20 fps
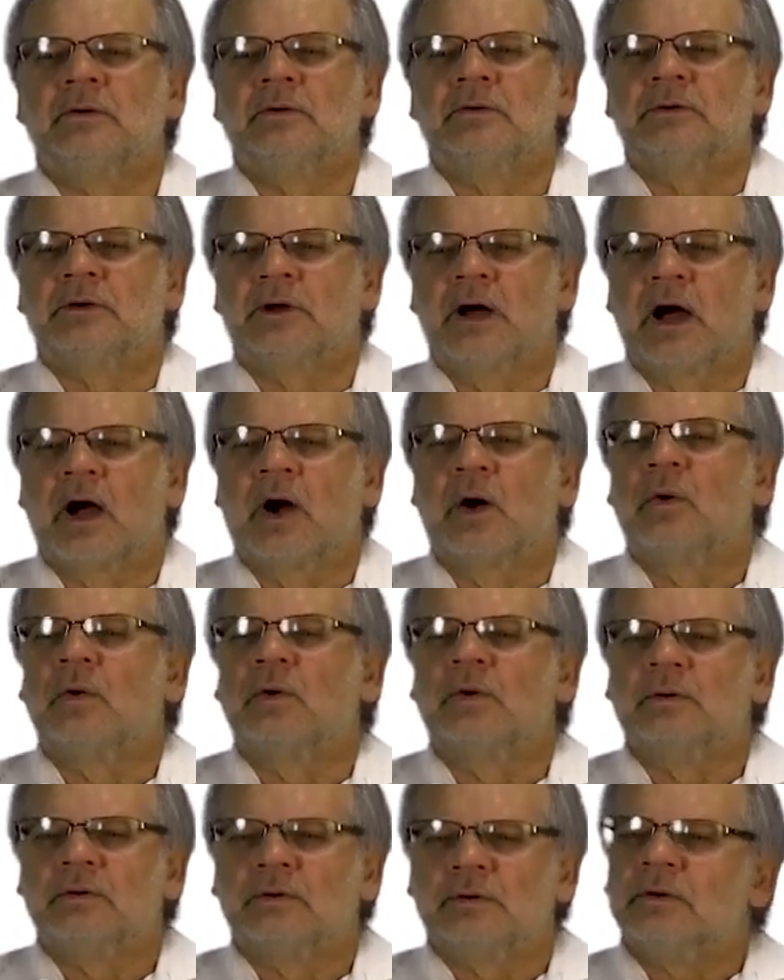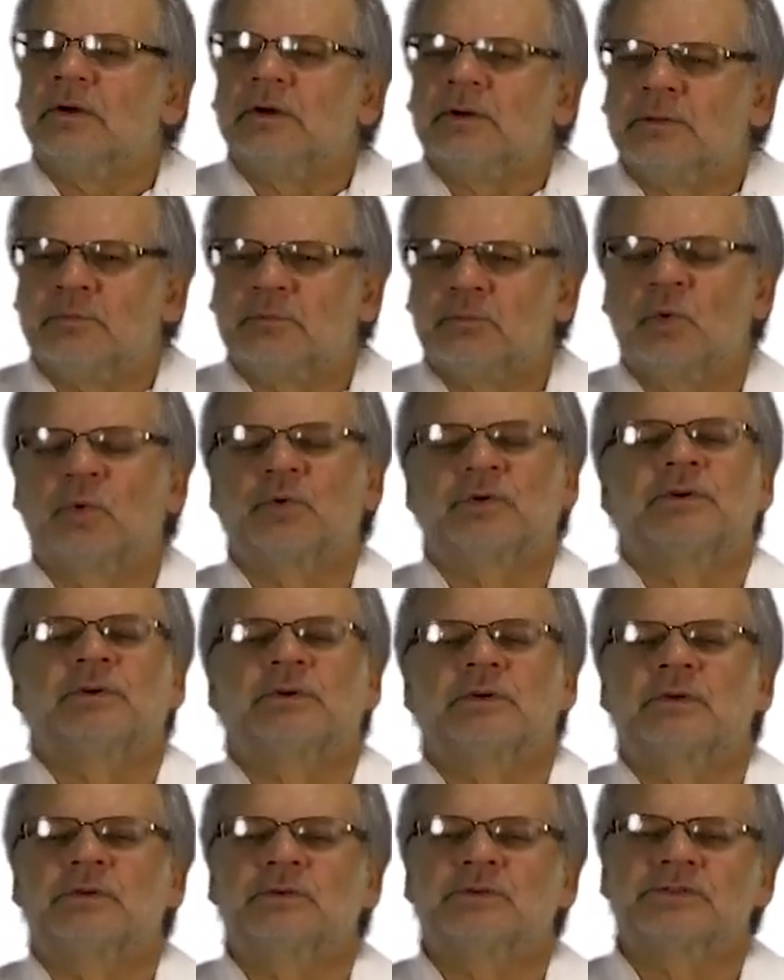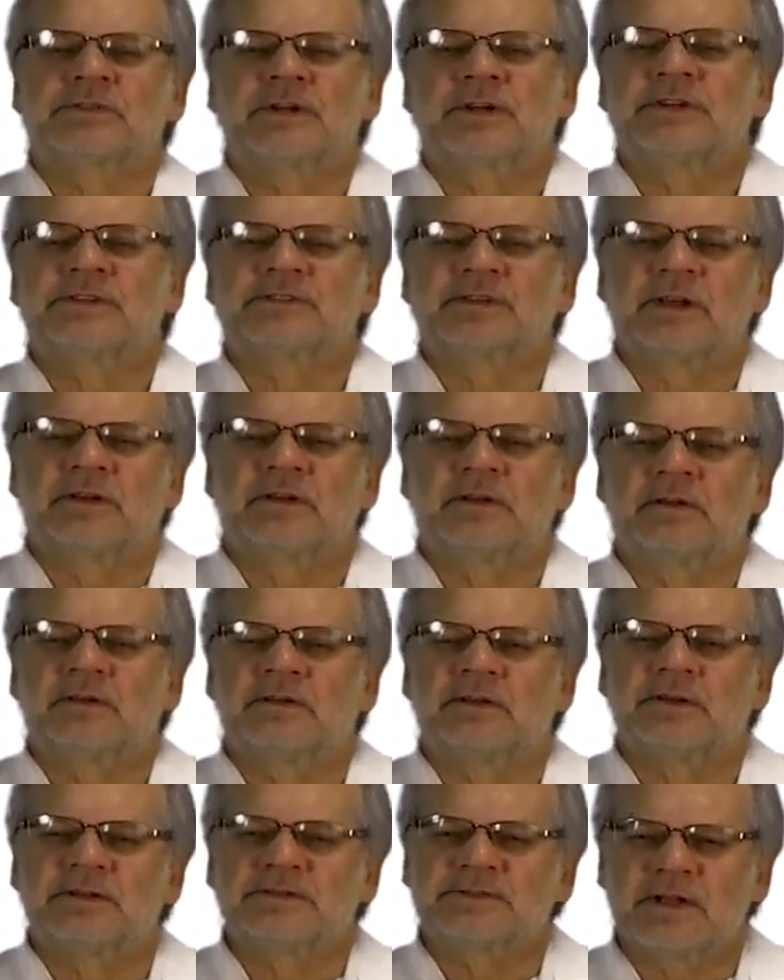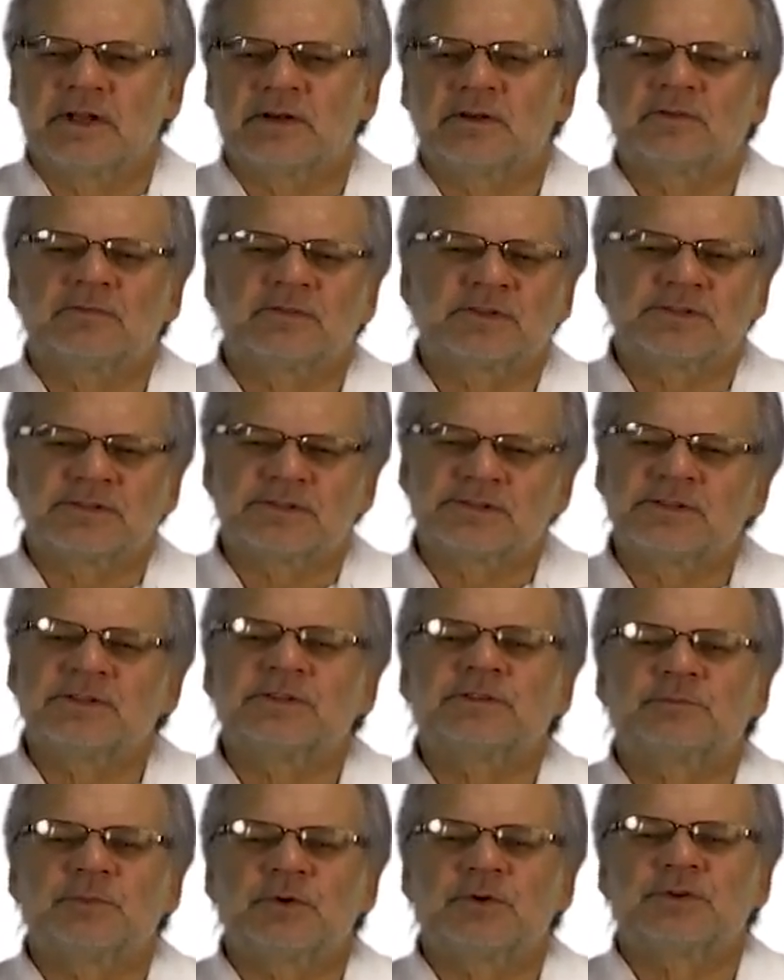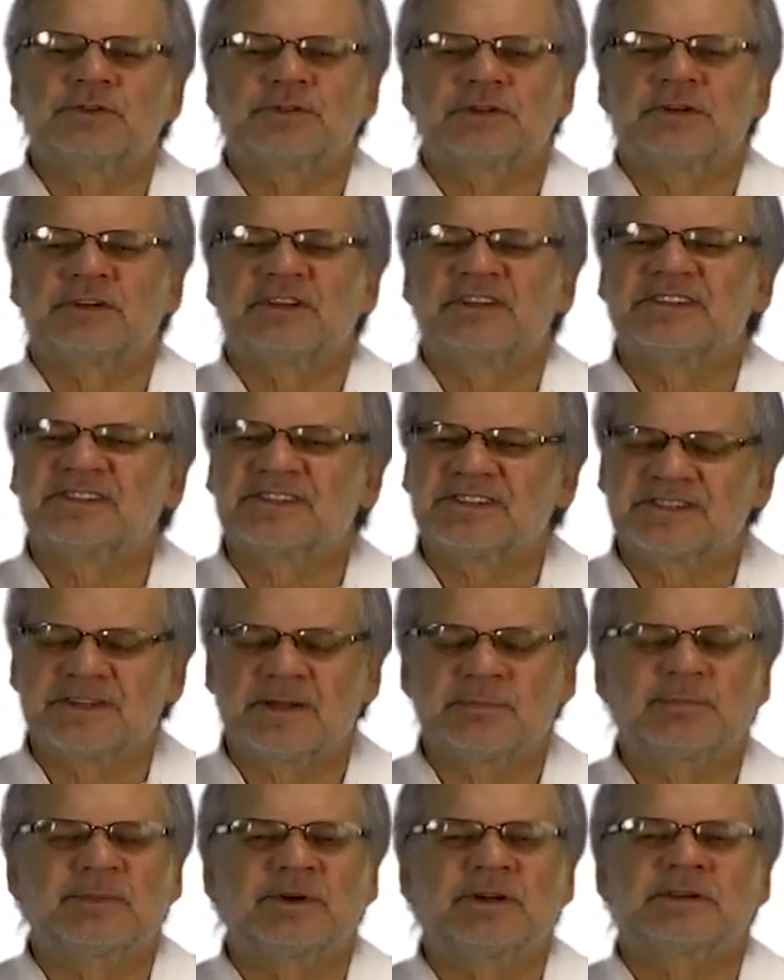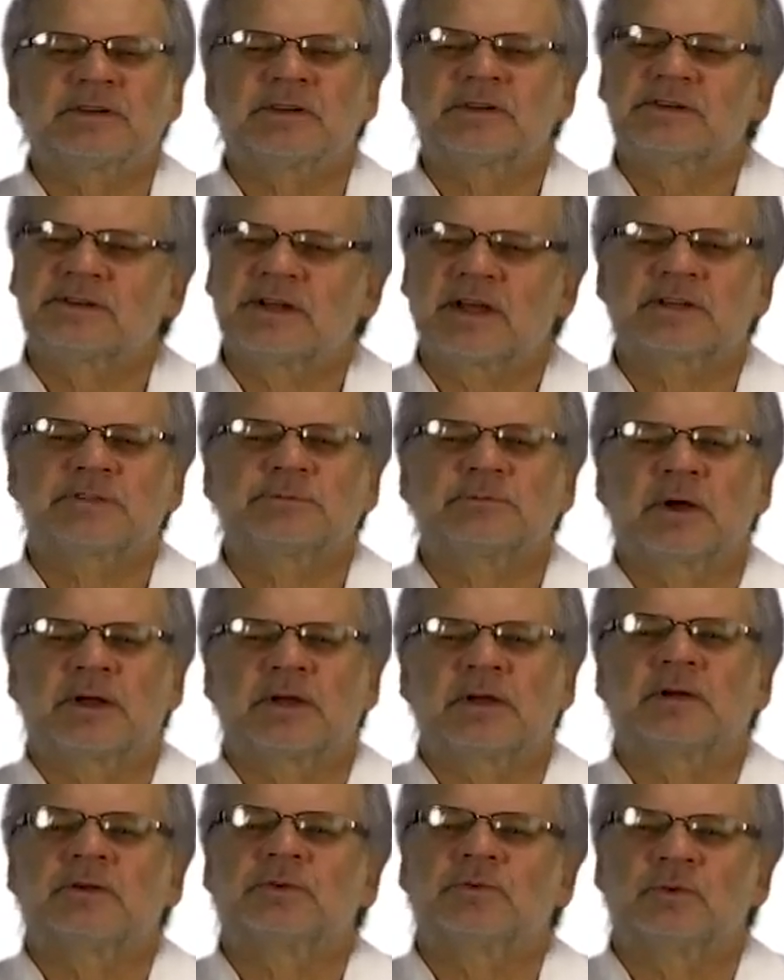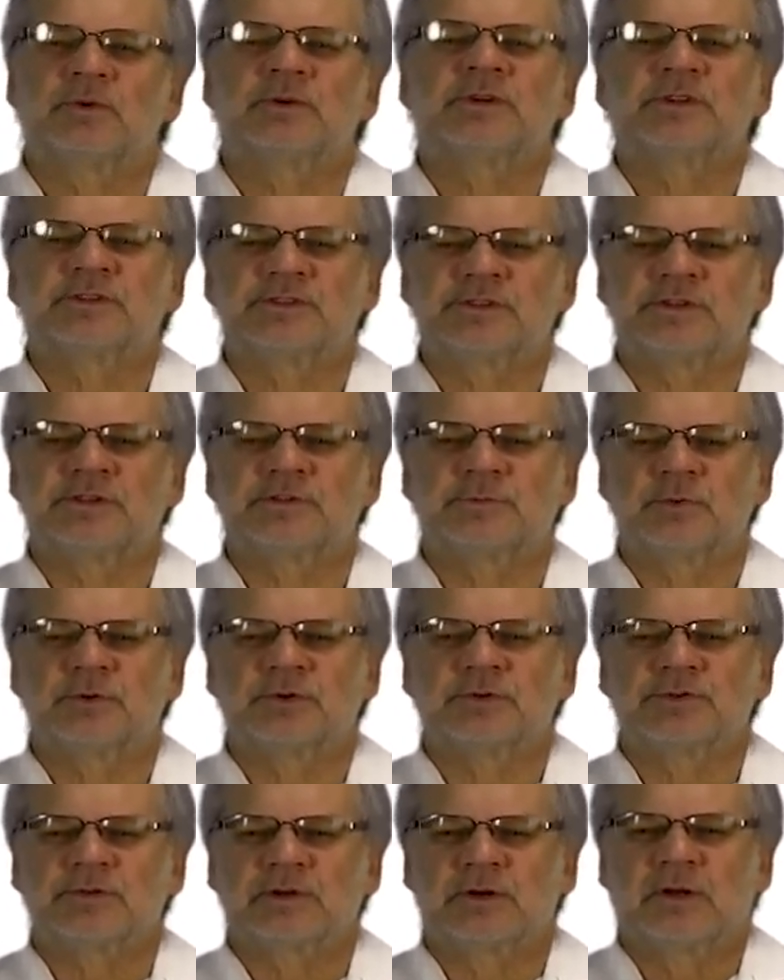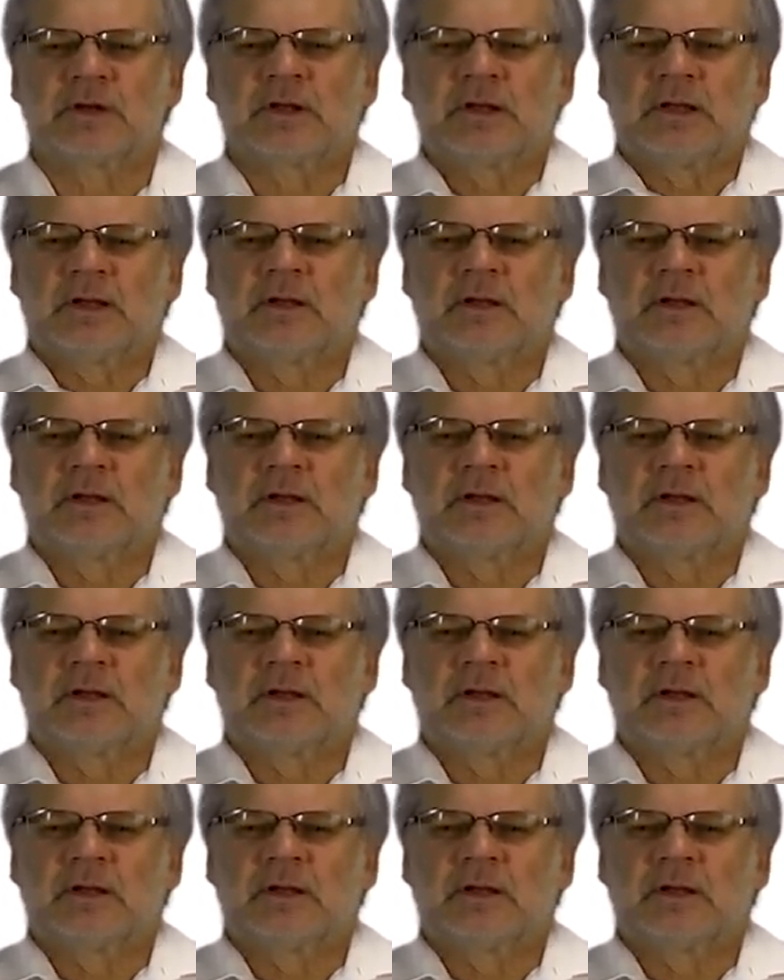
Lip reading: Now, important to stress that the estate of the deceased person is a separate taxpayer to a deceased person.